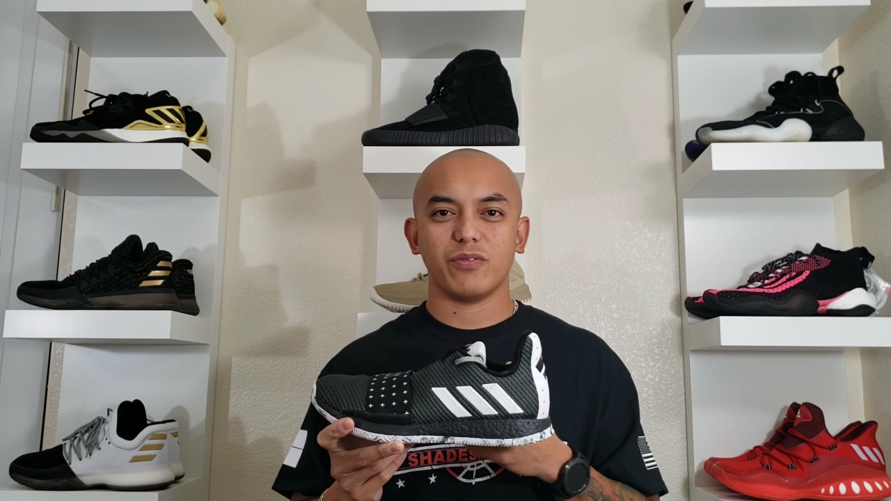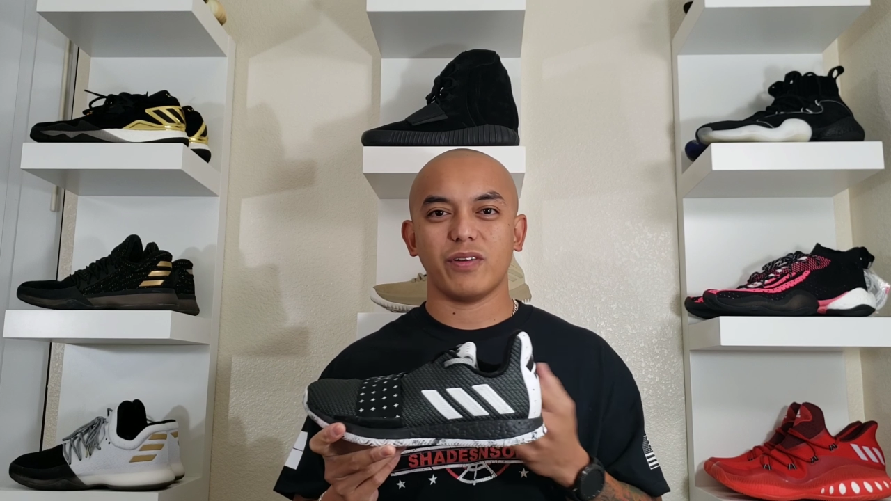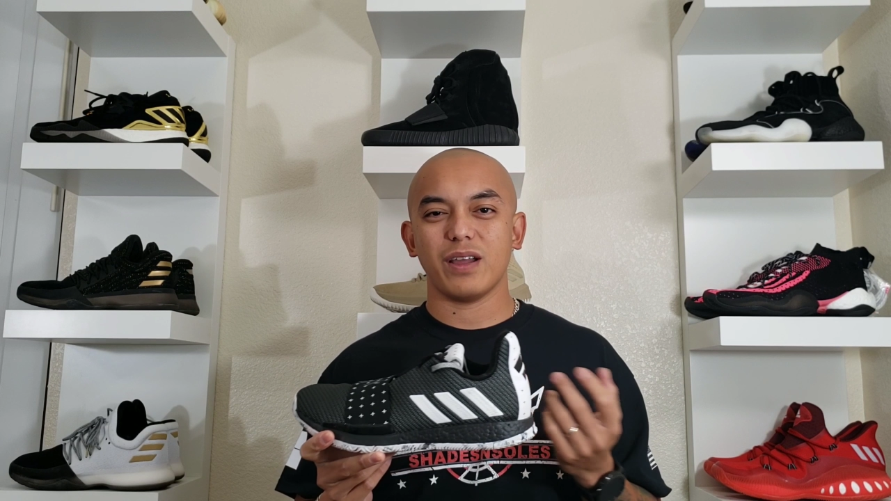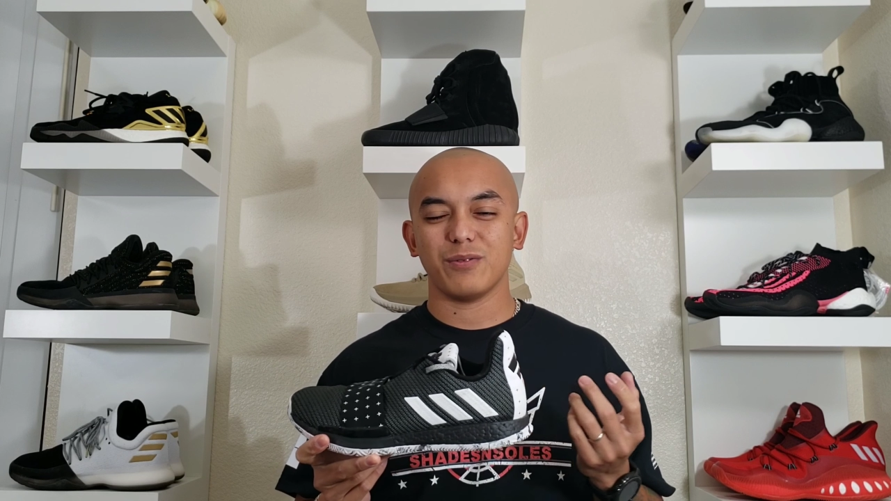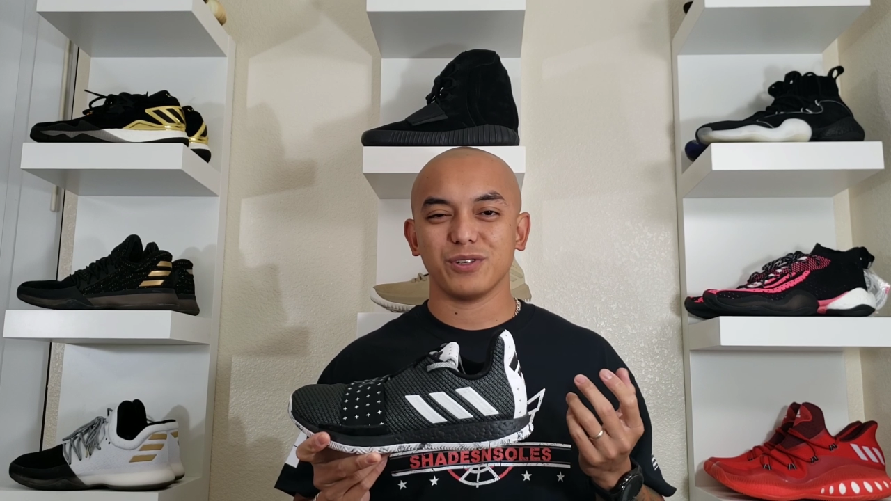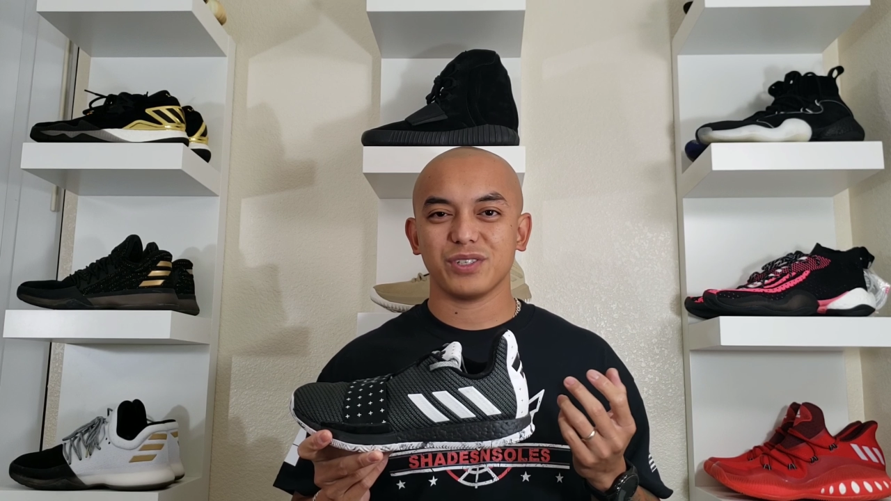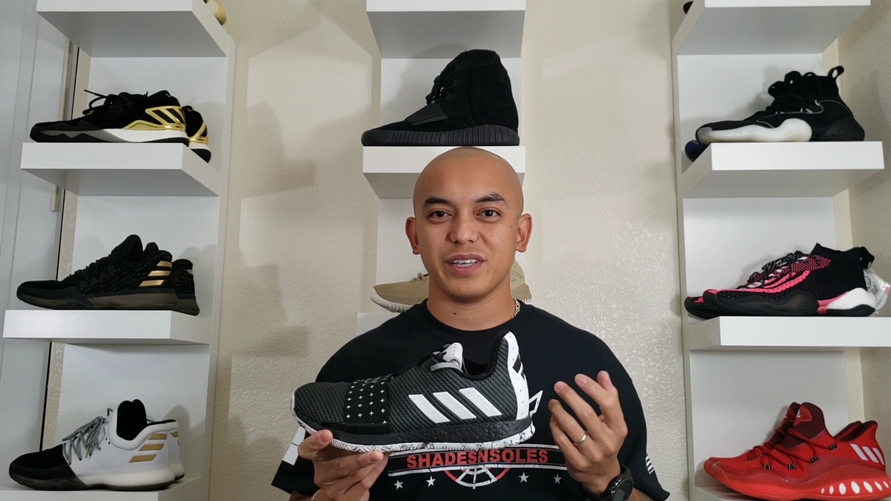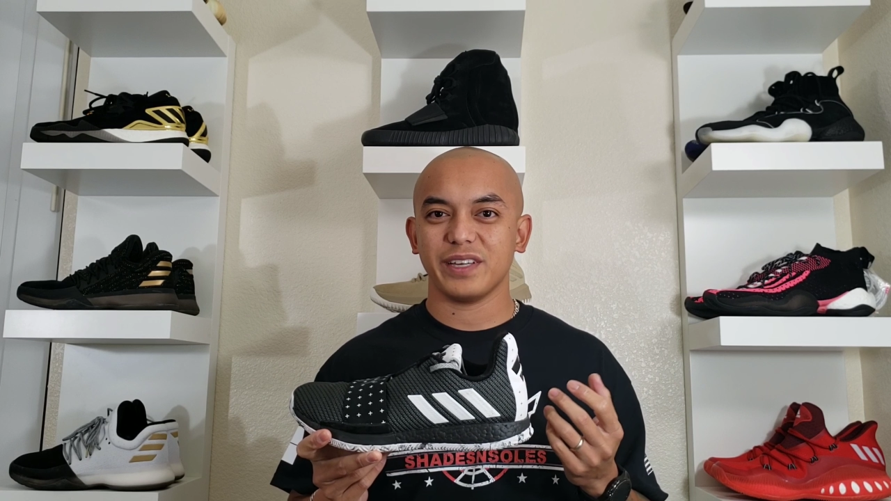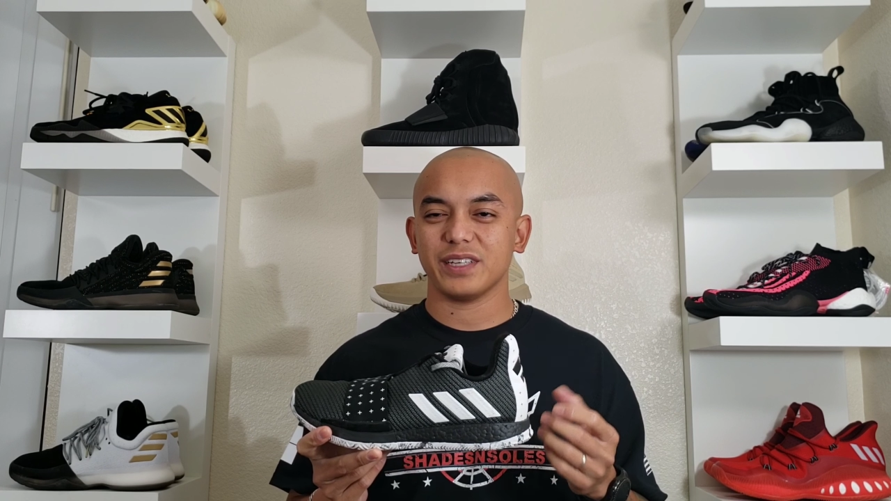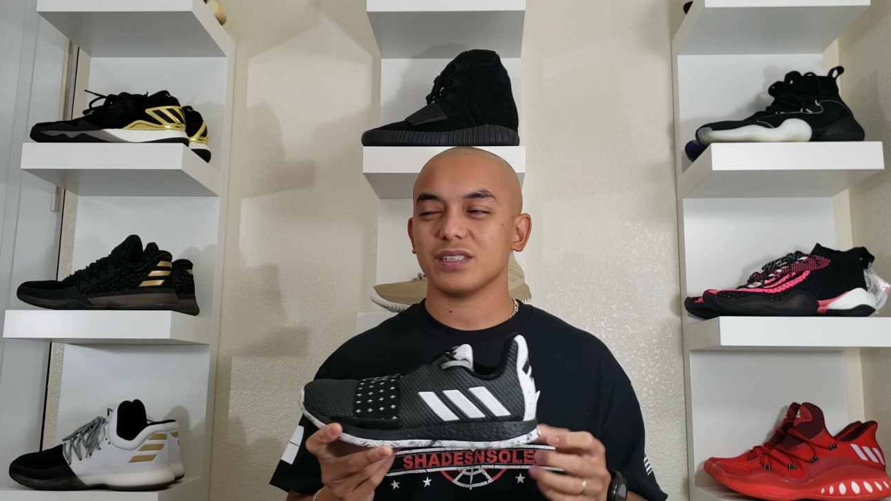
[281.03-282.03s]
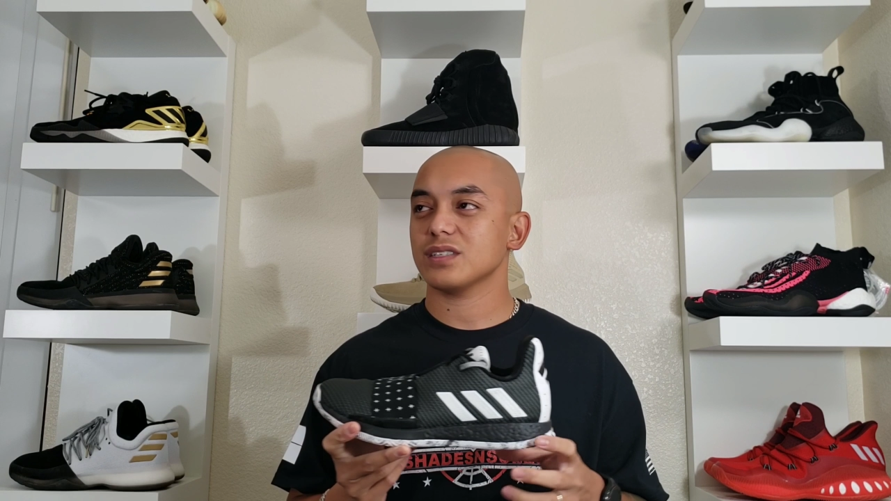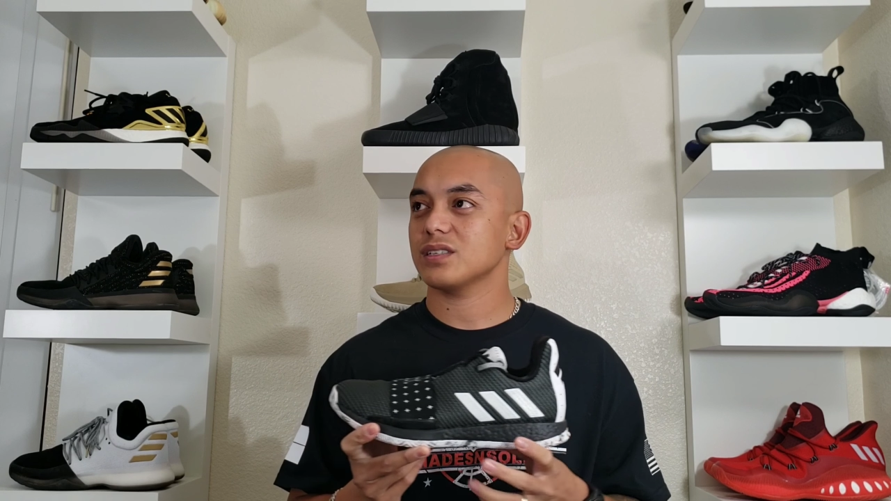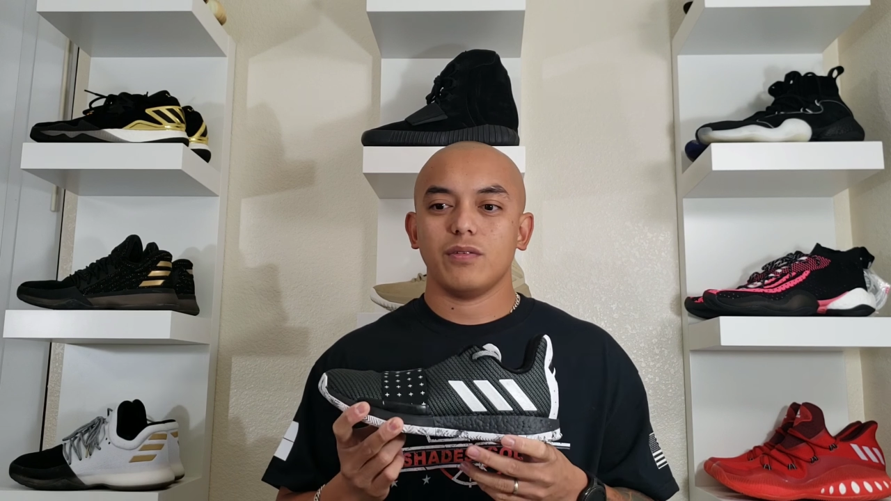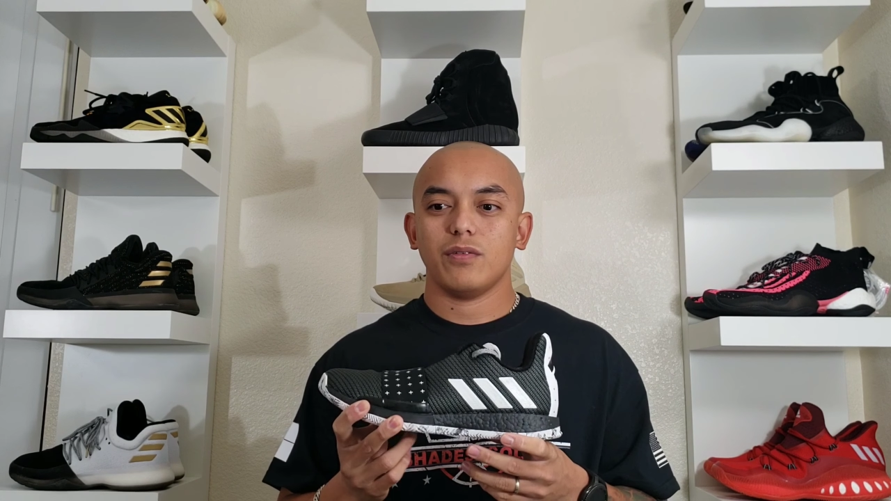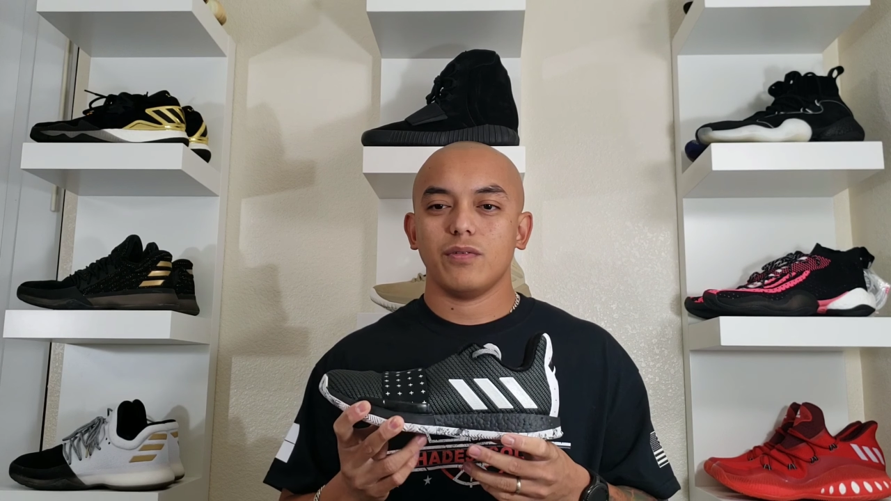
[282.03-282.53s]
fiber shanks,